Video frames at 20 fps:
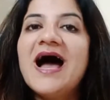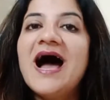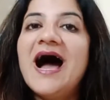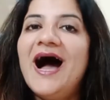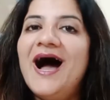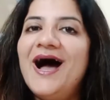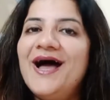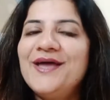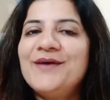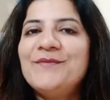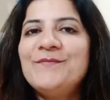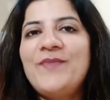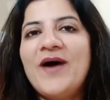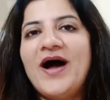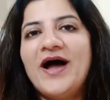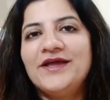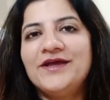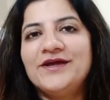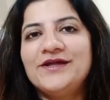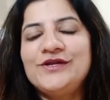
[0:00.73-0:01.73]
I am
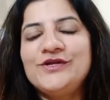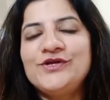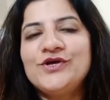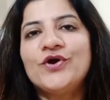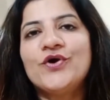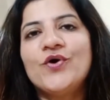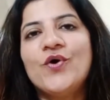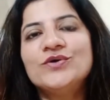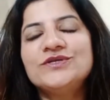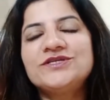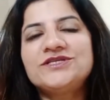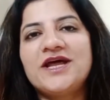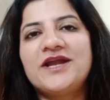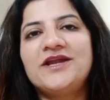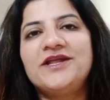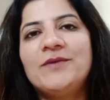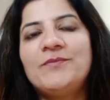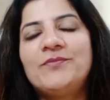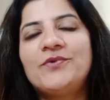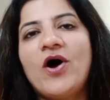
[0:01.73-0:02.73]
Payal, your own study
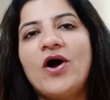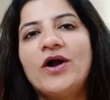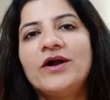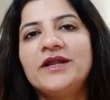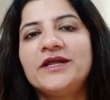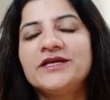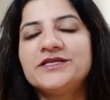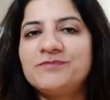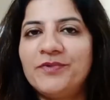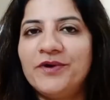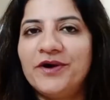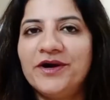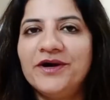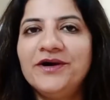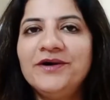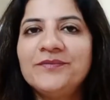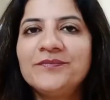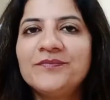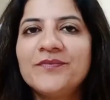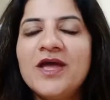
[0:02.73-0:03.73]
abroad expert.
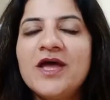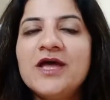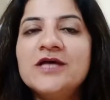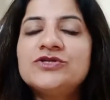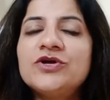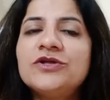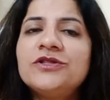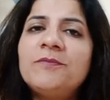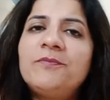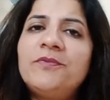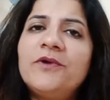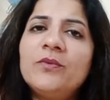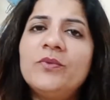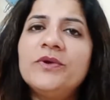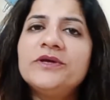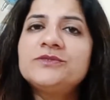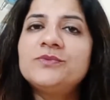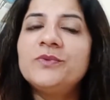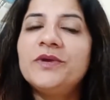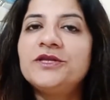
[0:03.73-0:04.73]
So in the
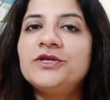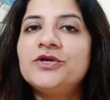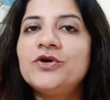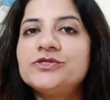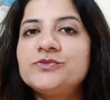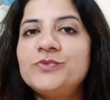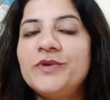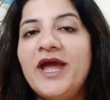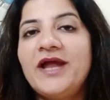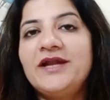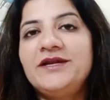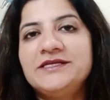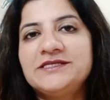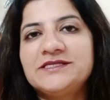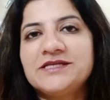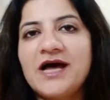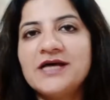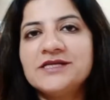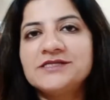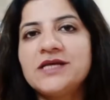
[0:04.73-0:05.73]
previous videos, we had
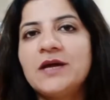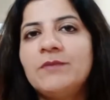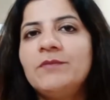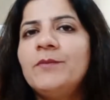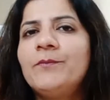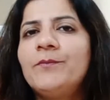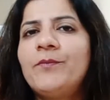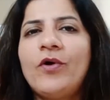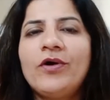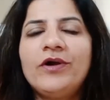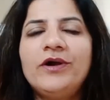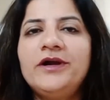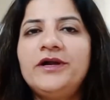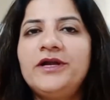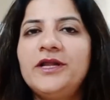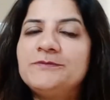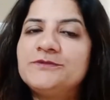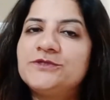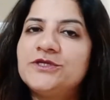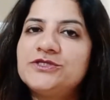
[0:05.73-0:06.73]
discussed some important
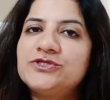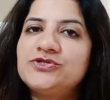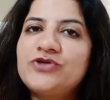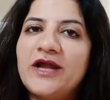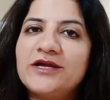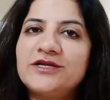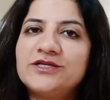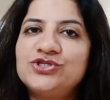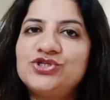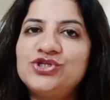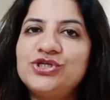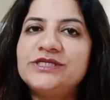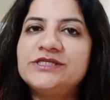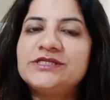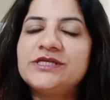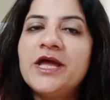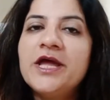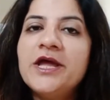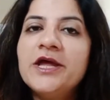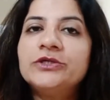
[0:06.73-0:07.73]
tips and strategies
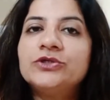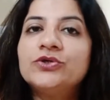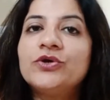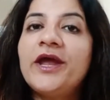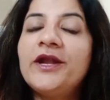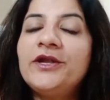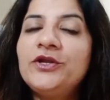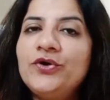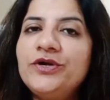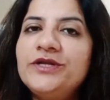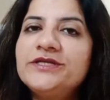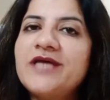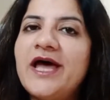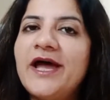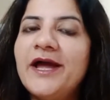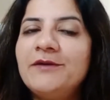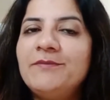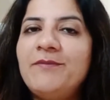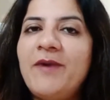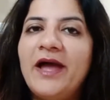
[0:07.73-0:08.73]
to get your
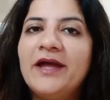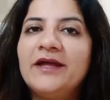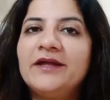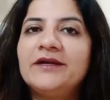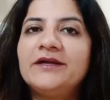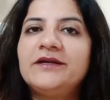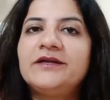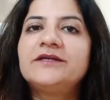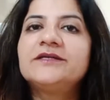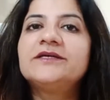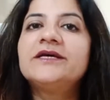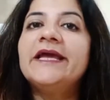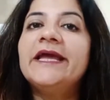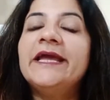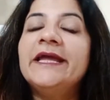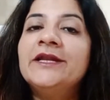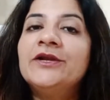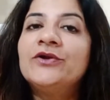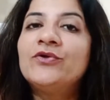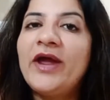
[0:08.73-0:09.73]
desired band
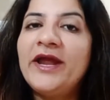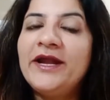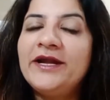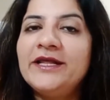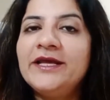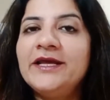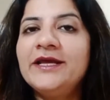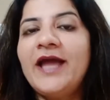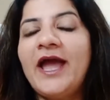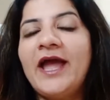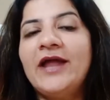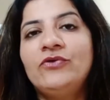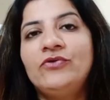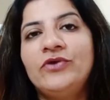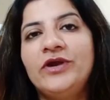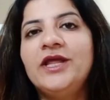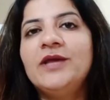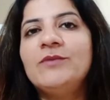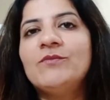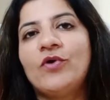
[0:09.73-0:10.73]
in writing and
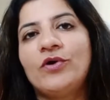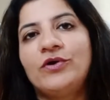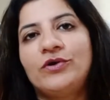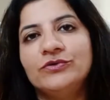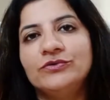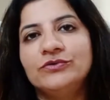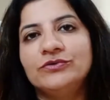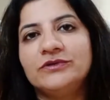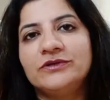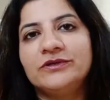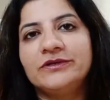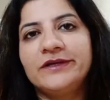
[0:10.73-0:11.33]
reading module.